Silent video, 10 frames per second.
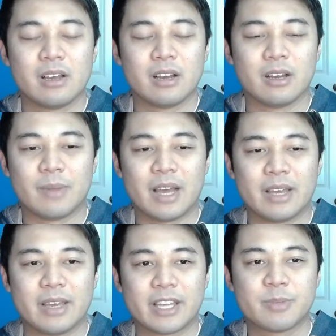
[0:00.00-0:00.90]
I
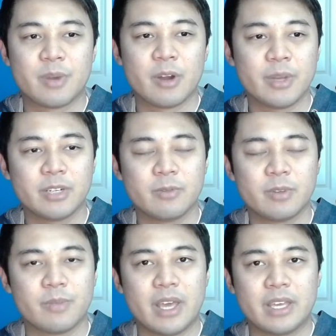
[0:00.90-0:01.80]
experimented with
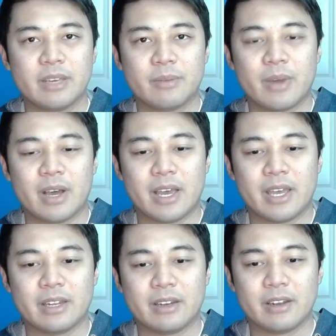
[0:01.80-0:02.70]
making
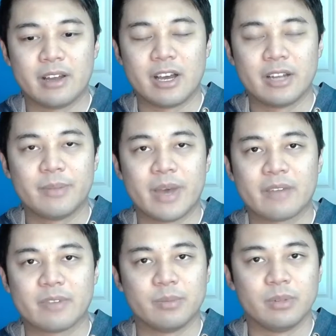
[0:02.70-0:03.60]
my
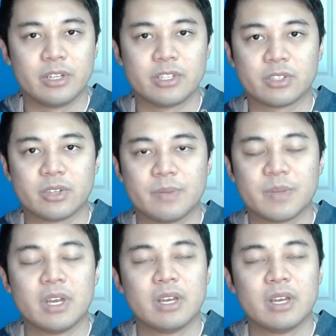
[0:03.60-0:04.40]
non-Back 4 Blood stream.